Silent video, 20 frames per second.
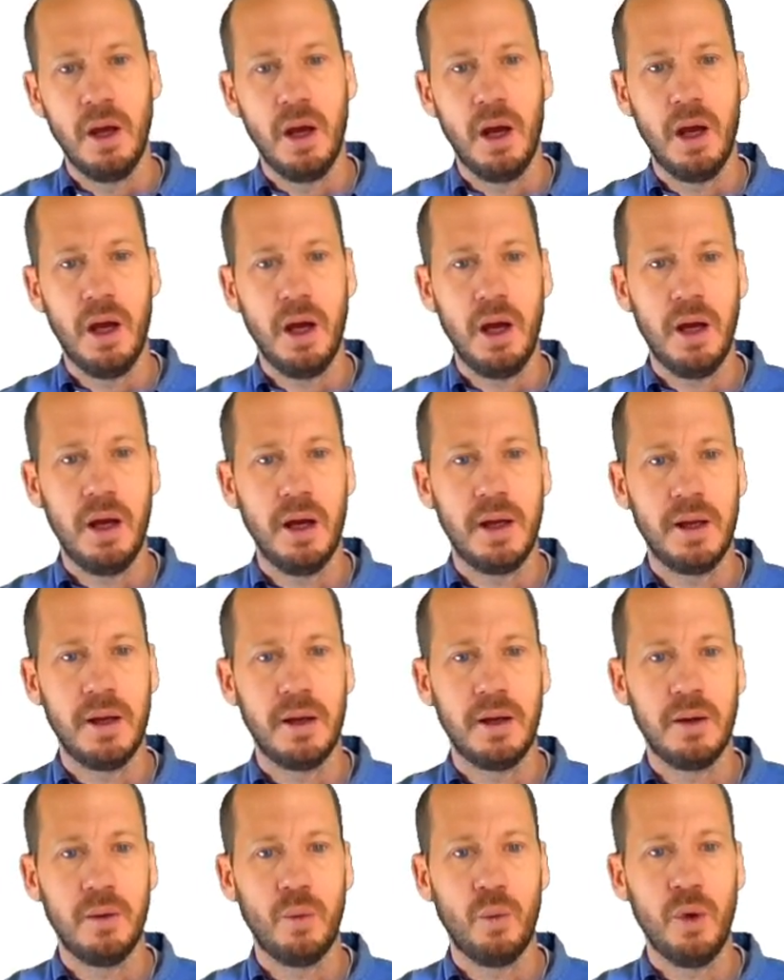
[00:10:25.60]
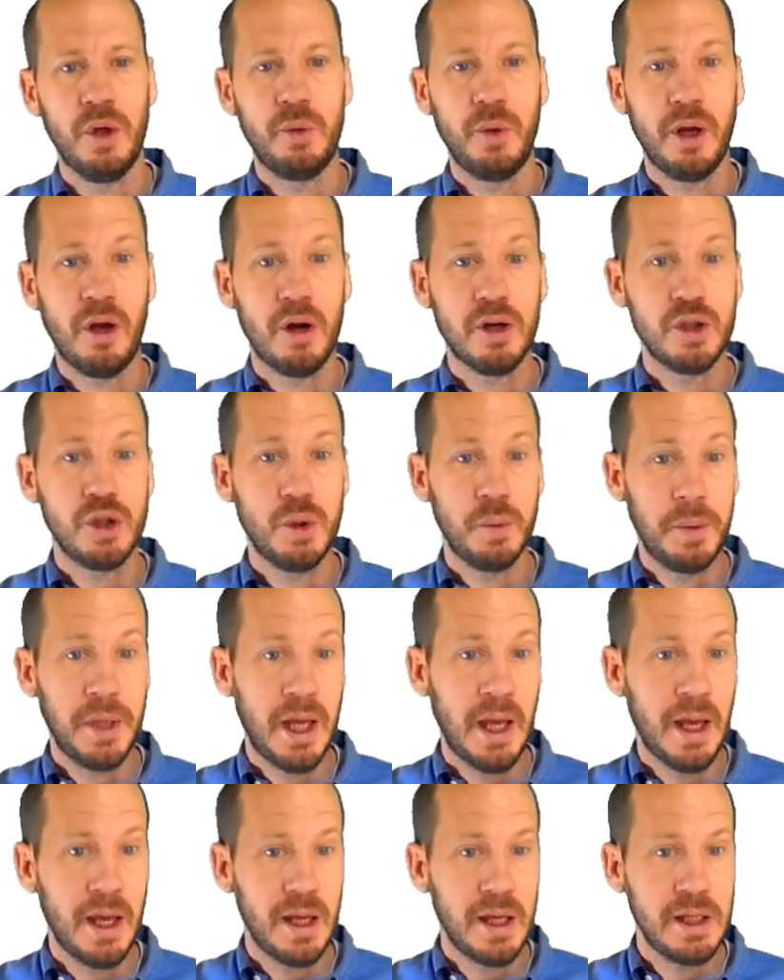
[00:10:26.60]
Uh, with regards to
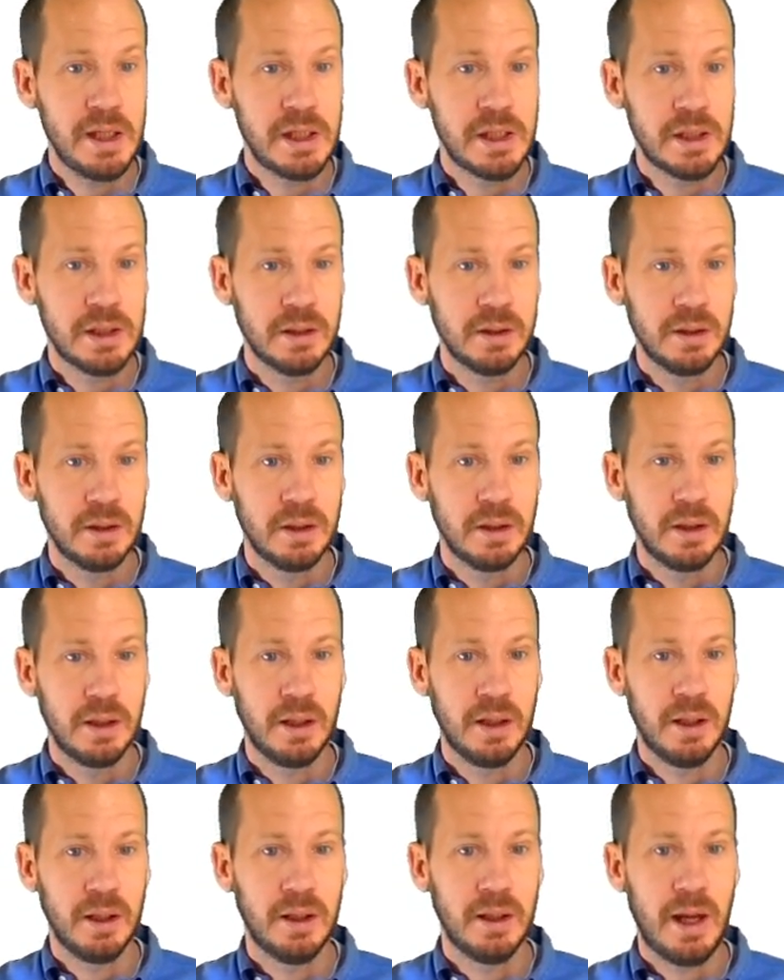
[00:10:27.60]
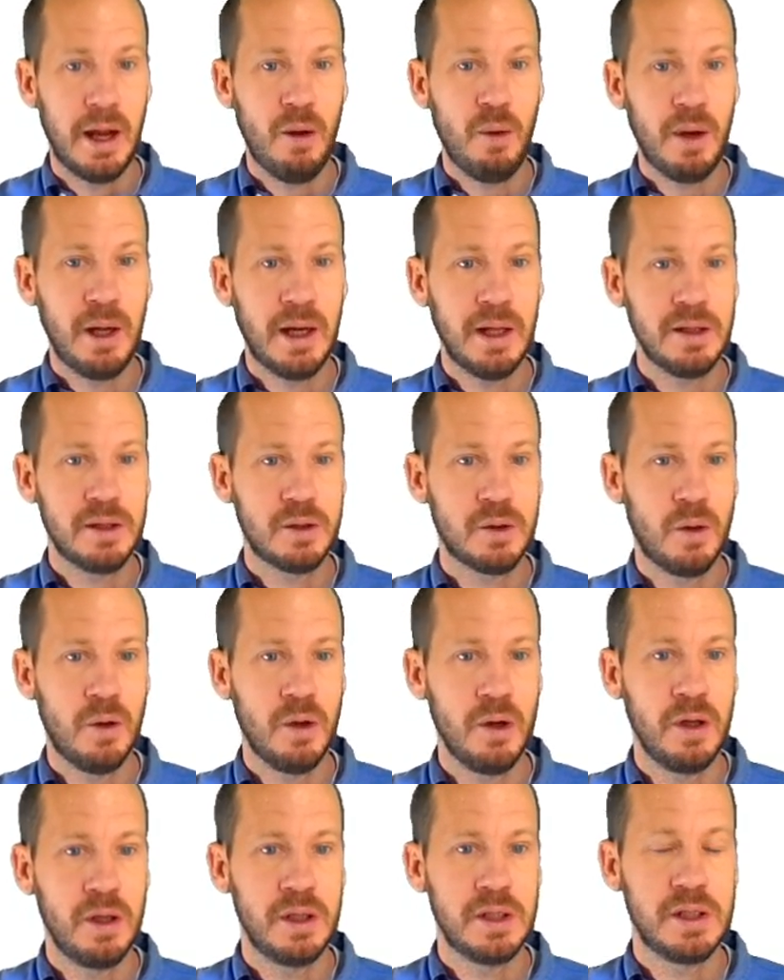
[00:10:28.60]
pH, uh, alkaline
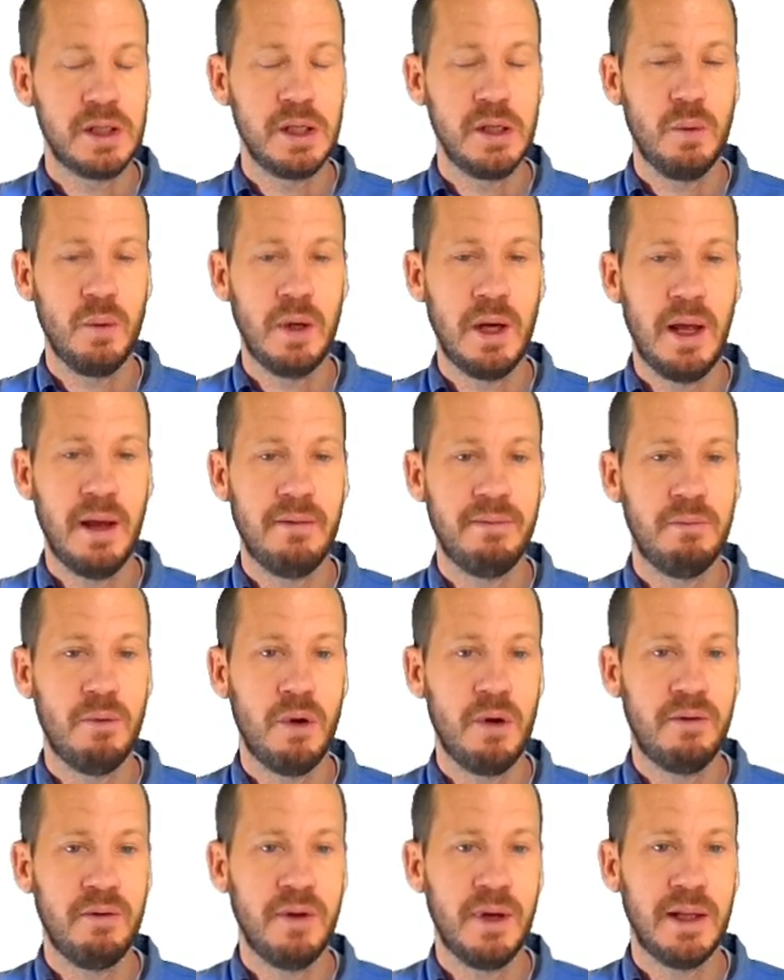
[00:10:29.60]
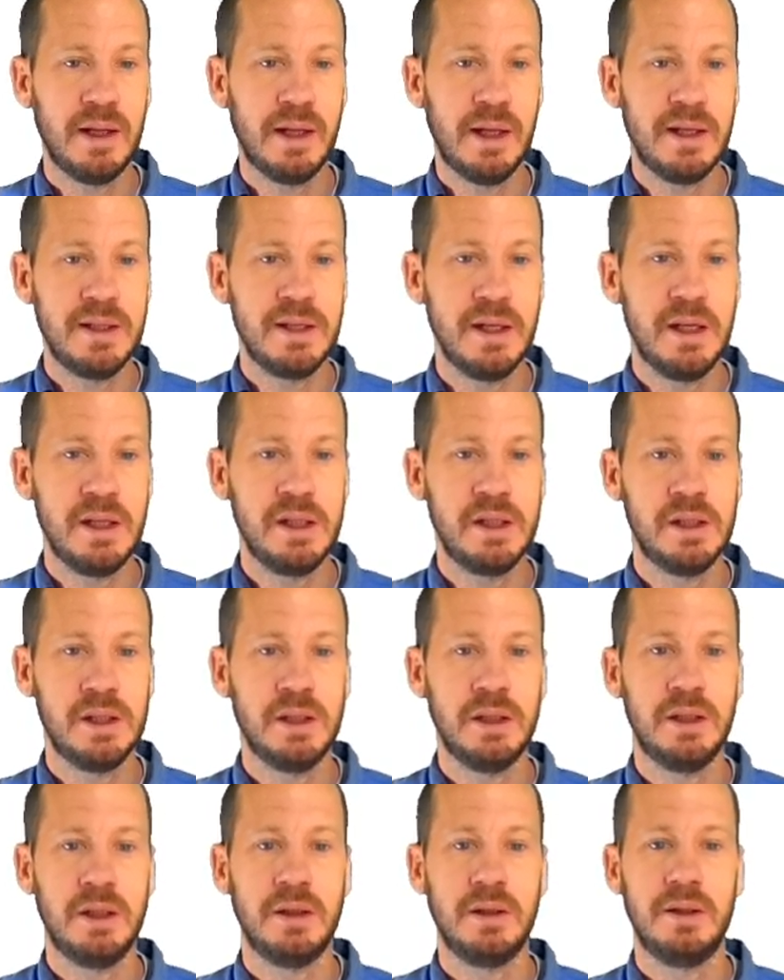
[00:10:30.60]
soils, you will have more
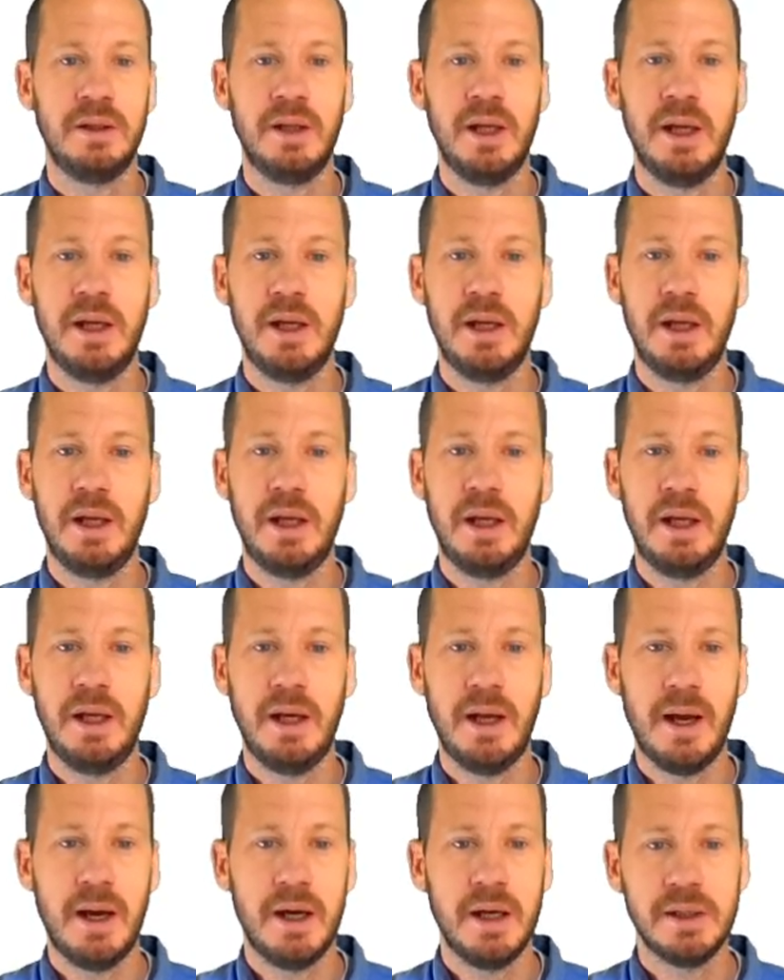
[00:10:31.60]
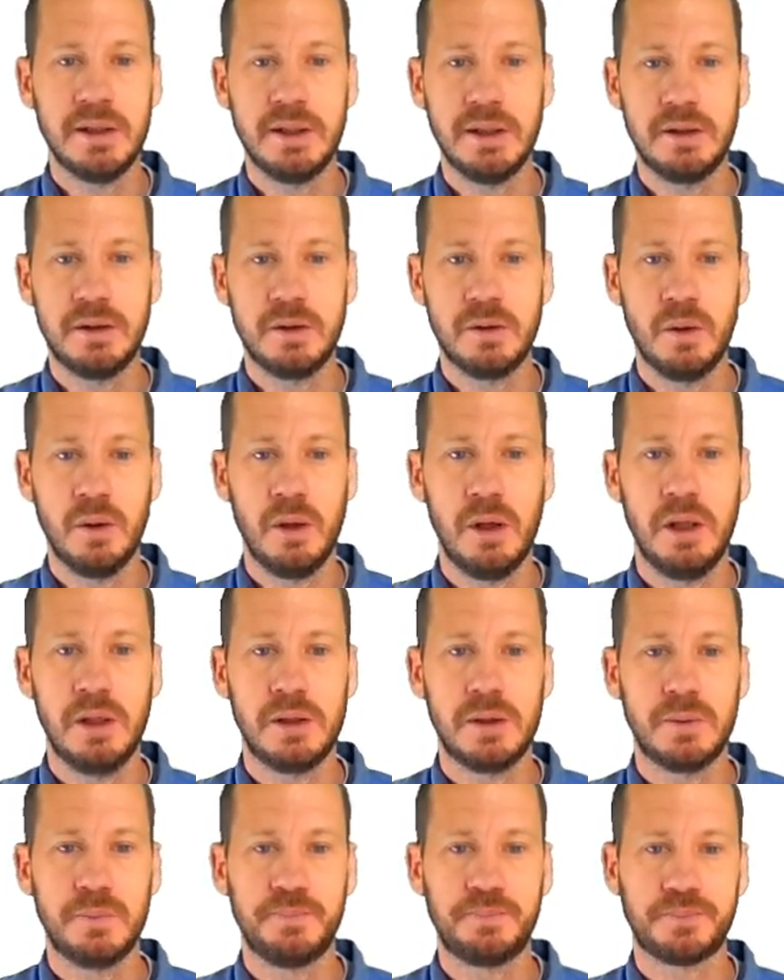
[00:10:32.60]
volatilization than in acid
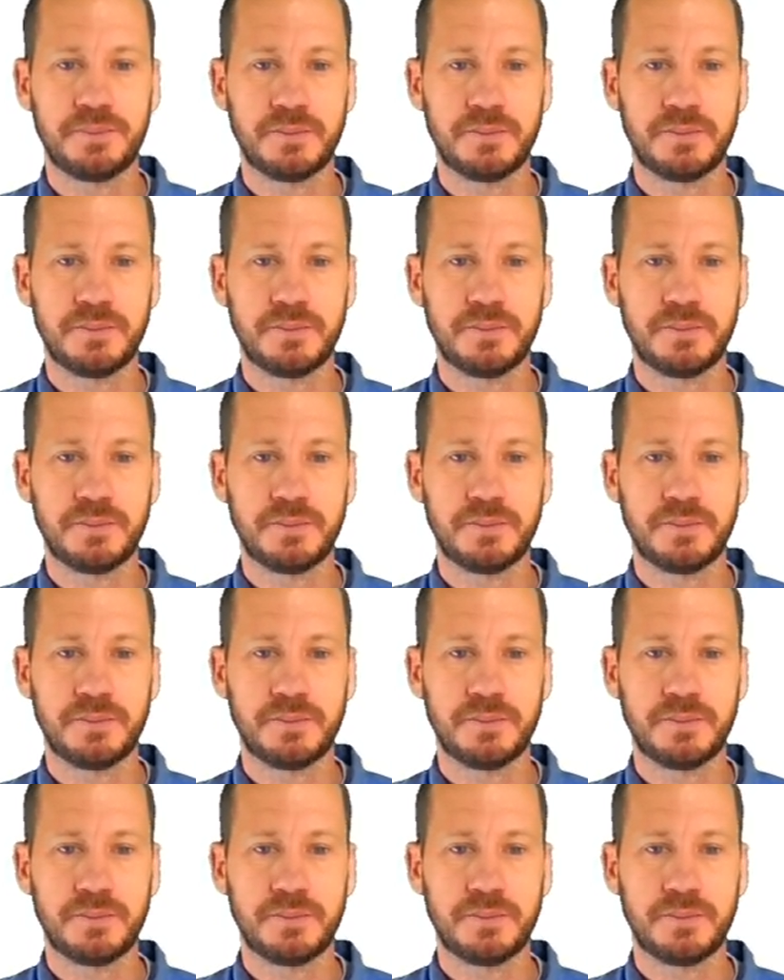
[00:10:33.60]
soils.